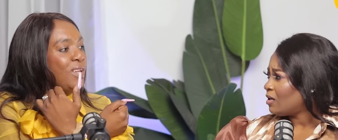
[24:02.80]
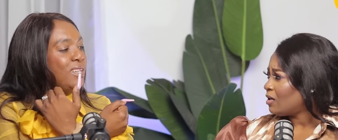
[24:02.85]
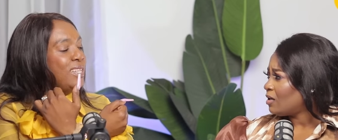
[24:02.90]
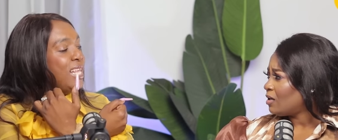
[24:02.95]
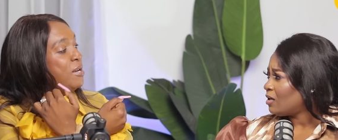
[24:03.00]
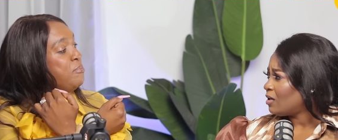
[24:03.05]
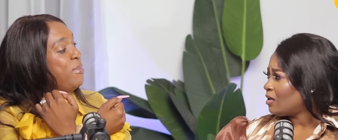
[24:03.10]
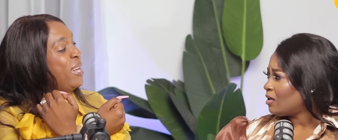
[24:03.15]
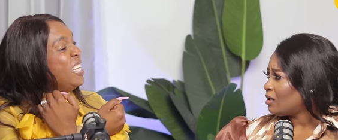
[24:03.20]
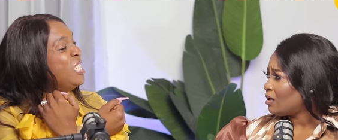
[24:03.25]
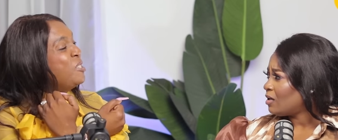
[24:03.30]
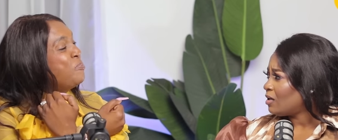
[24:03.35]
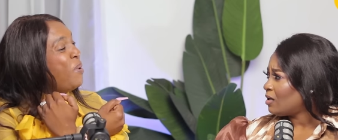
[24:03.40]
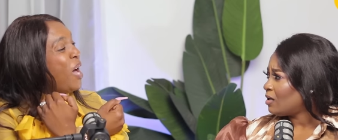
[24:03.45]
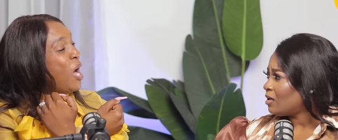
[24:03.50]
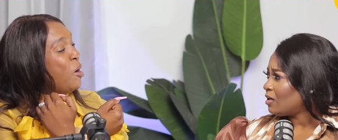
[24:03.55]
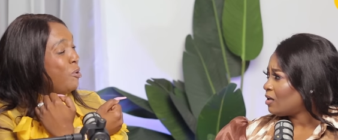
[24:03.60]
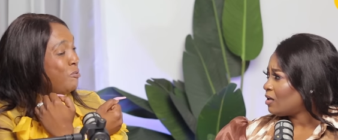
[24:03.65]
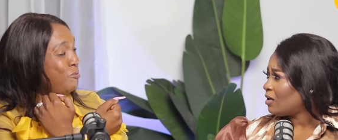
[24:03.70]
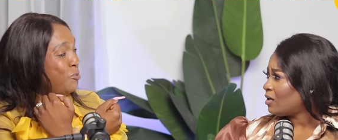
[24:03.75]
Speaker 1: That man is
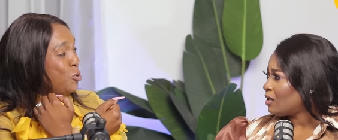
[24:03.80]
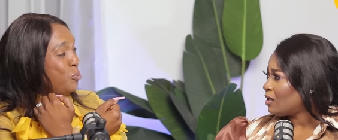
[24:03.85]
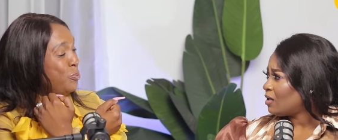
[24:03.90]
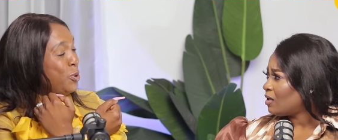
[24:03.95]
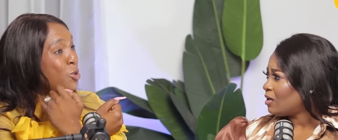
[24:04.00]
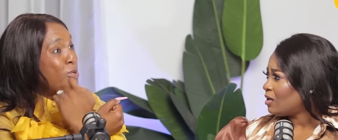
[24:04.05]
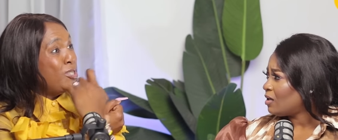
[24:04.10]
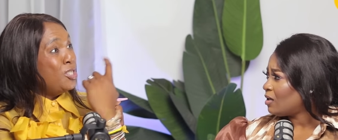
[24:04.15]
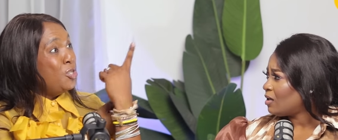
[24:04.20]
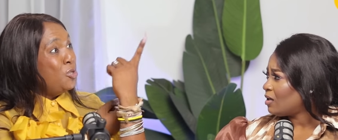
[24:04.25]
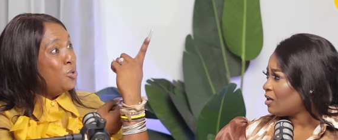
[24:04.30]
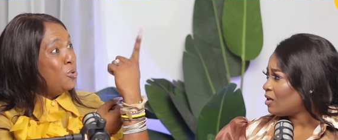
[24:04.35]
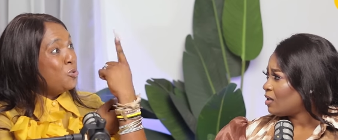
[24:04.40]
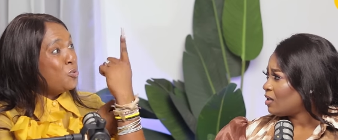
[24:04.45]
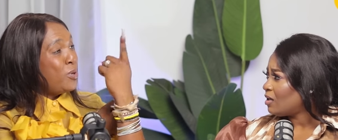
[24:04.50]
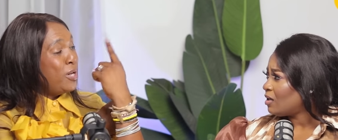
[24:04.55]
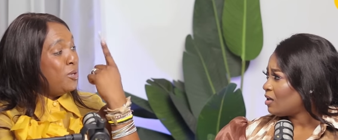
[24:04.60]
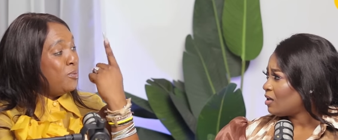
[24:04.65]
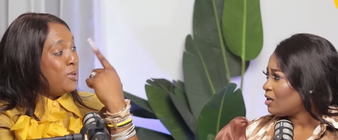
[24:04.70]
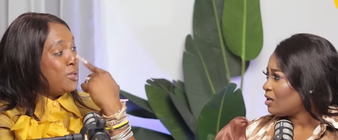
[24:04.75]
powerful because he
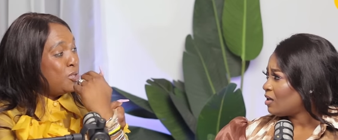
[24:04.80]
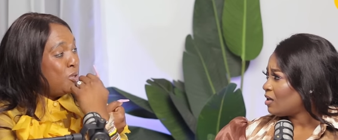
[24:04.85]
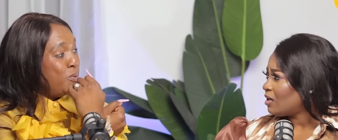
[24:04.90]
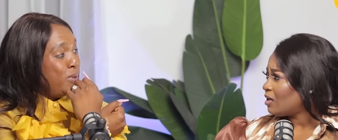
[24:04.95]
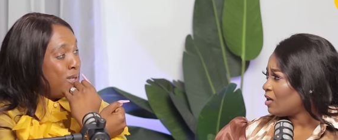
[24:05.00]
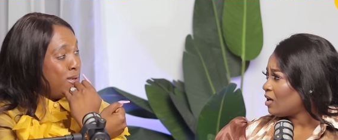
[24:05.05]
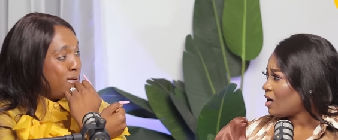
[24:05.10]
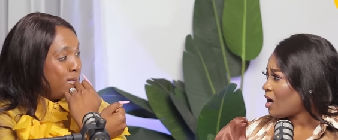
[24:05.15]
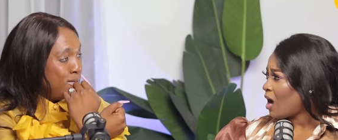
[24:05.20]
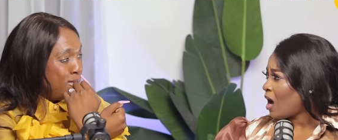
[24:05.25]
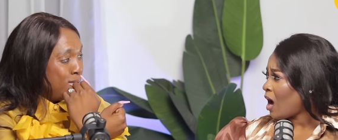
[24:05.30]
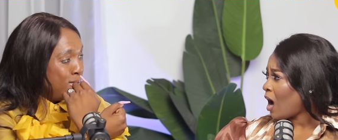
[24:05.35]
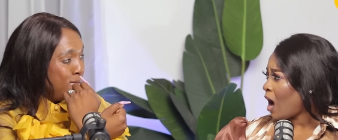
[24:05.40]
knows what he was doing.